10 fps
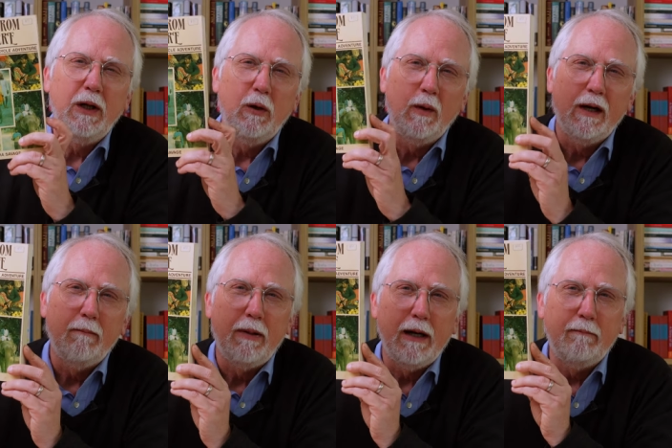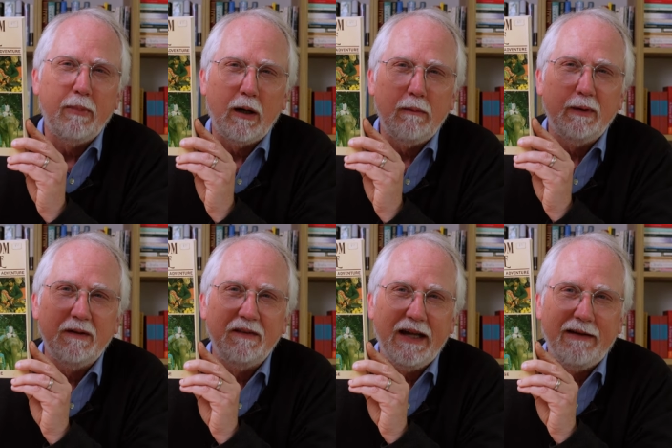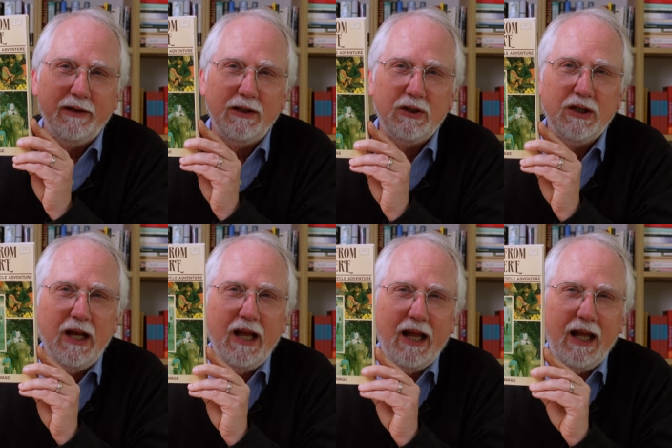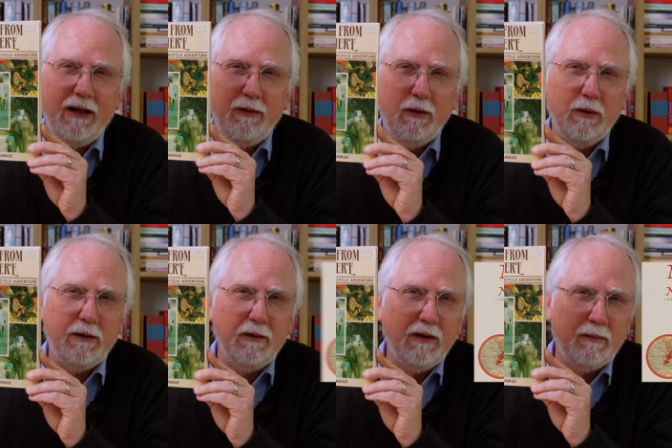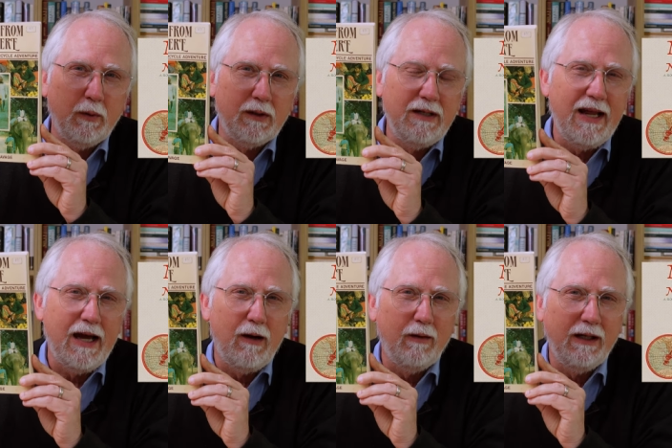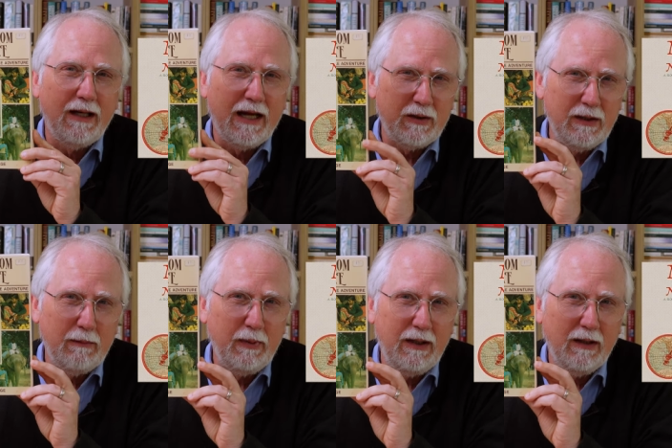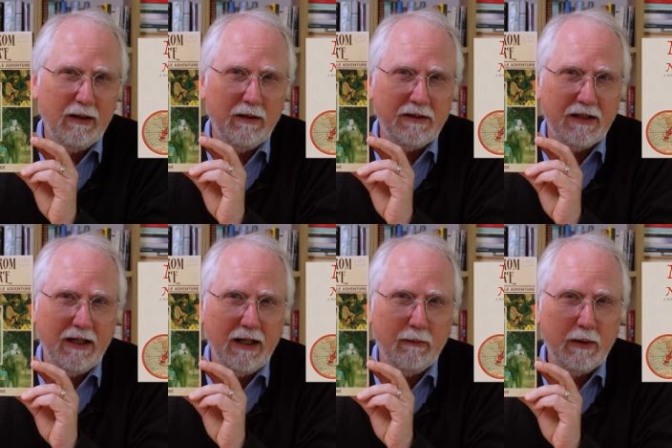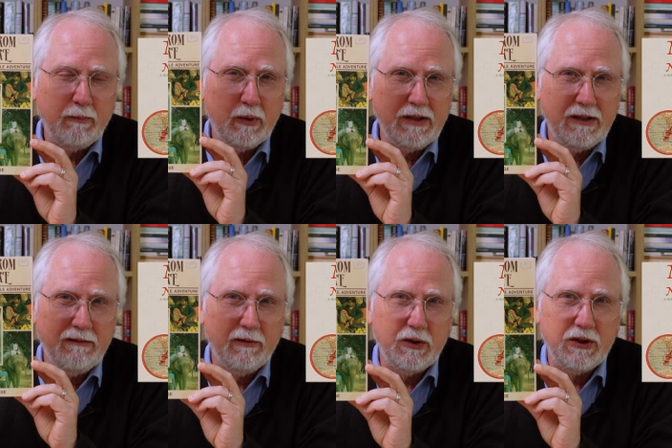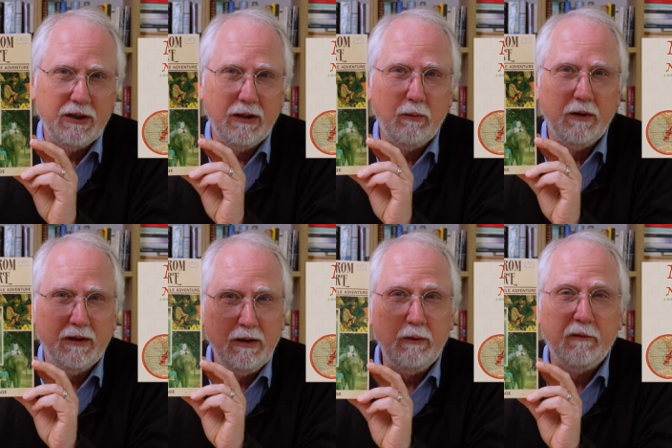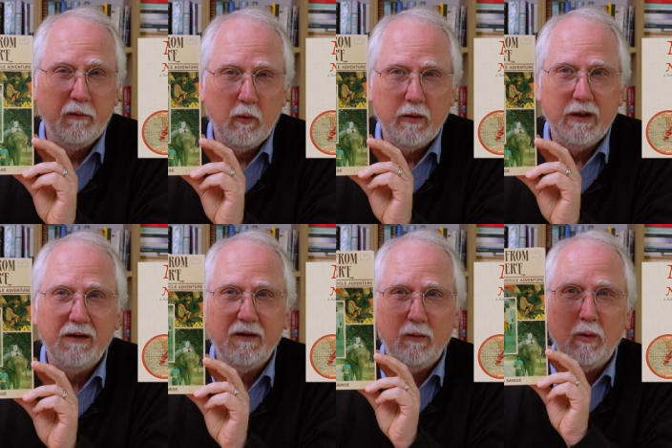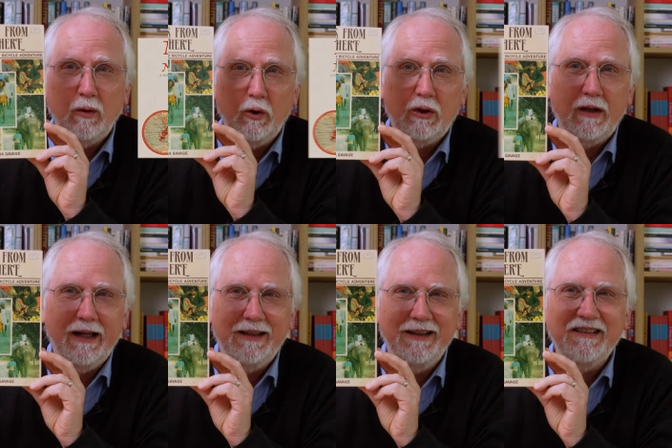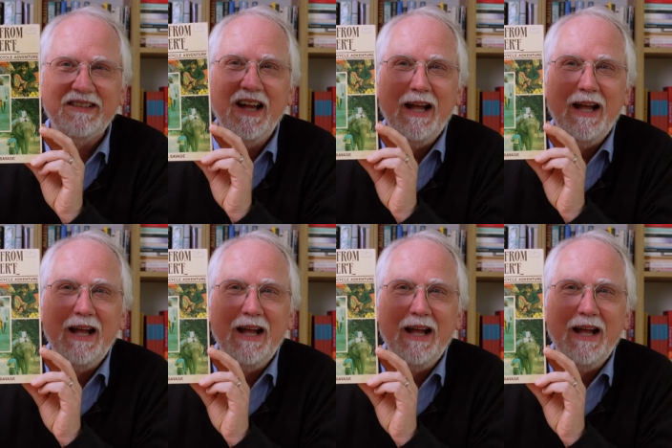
Nowhere by Barbara Savage. And if you look for this book now, it actually appears in a reprinted version with a new foreword, so it won't look like this.